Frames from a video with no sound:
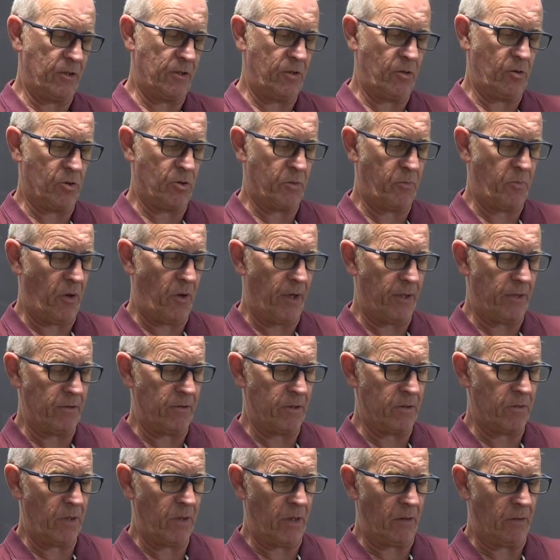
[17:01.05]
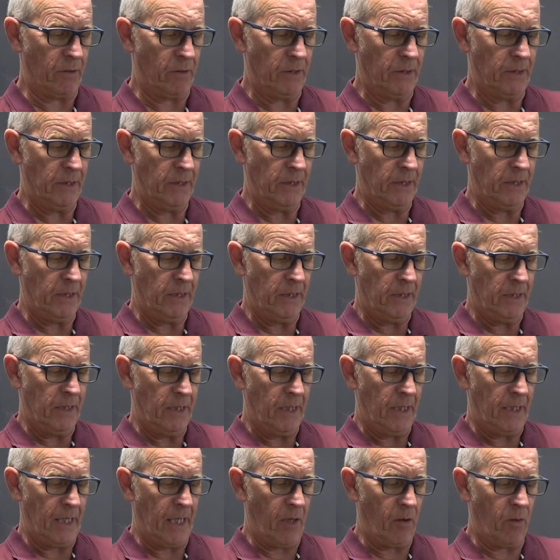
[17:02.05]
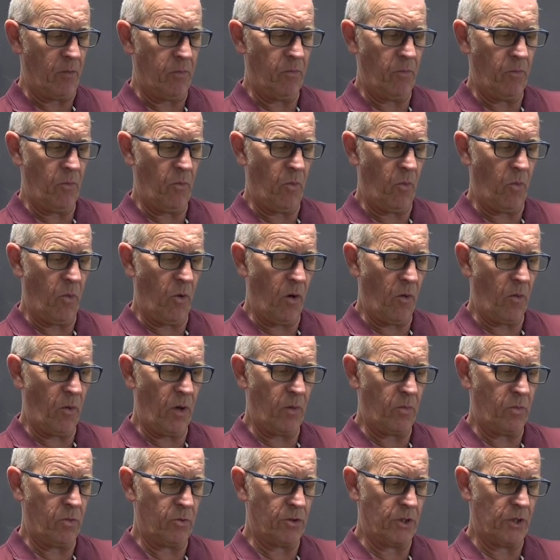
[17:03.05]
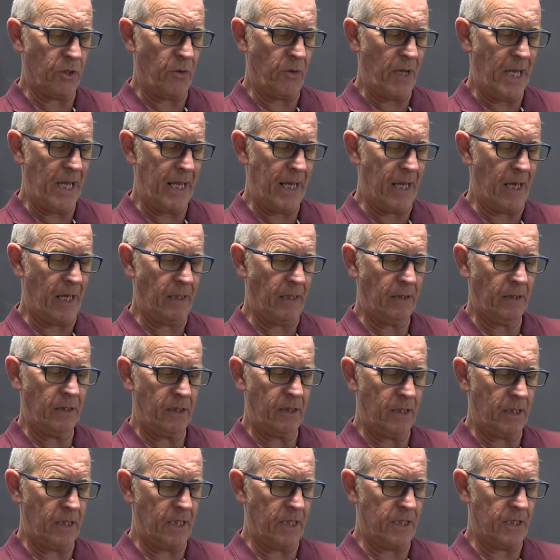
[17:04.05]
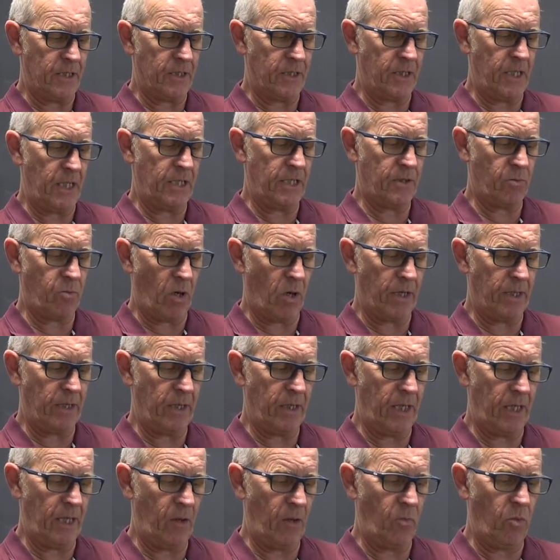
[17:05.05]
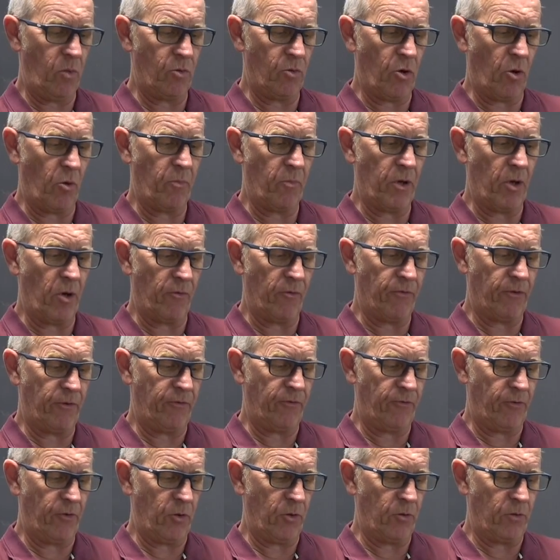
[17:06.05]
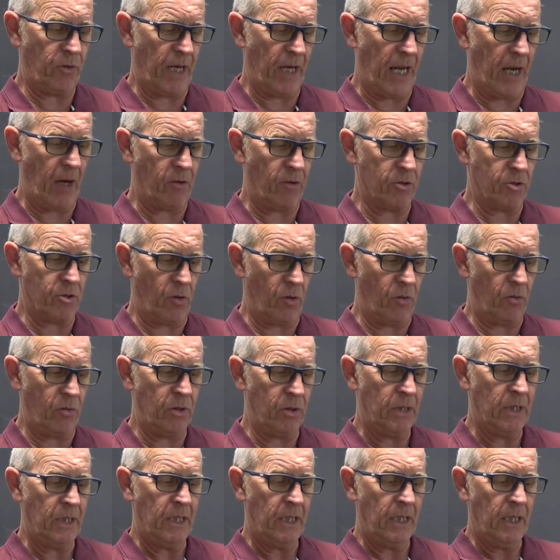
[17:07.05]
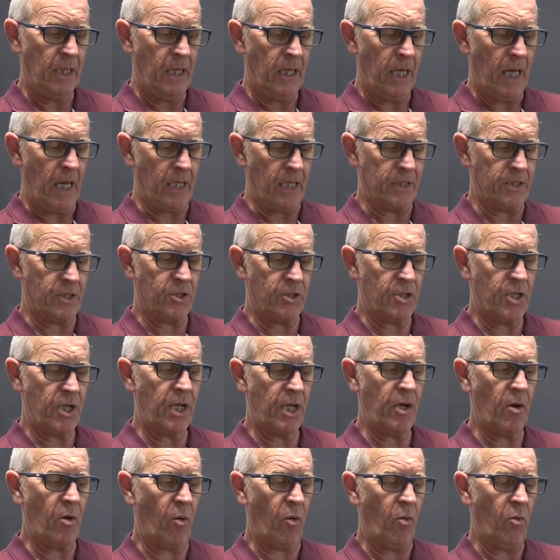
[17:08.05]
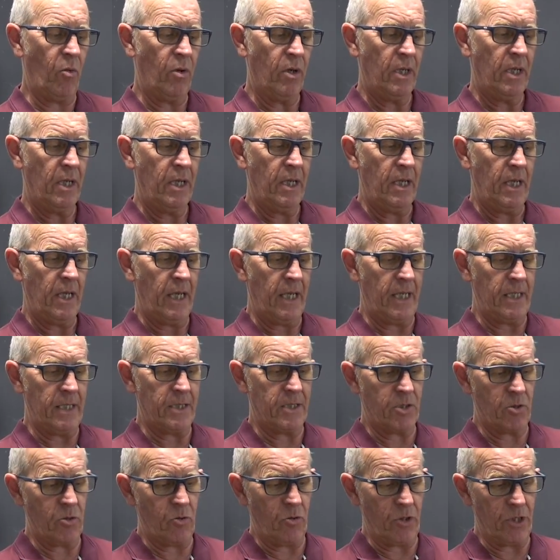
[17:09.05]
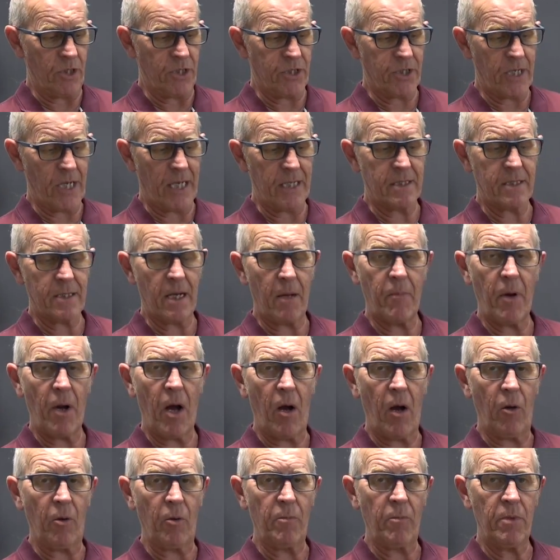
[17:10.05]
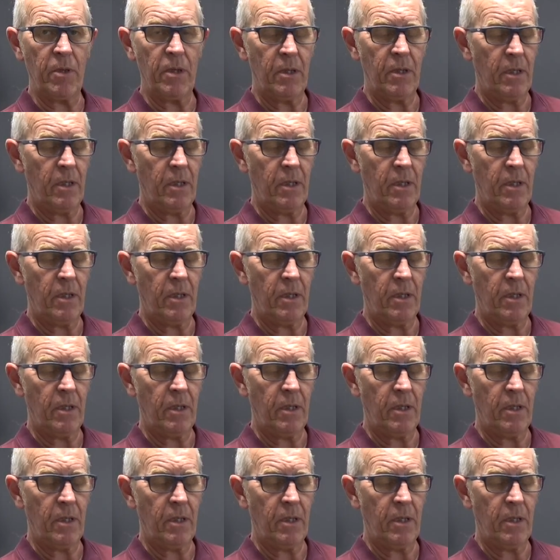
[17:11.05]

to your spider as well. Now what we will do here is, this one here will not be offered food now at all until it sort of sets up home.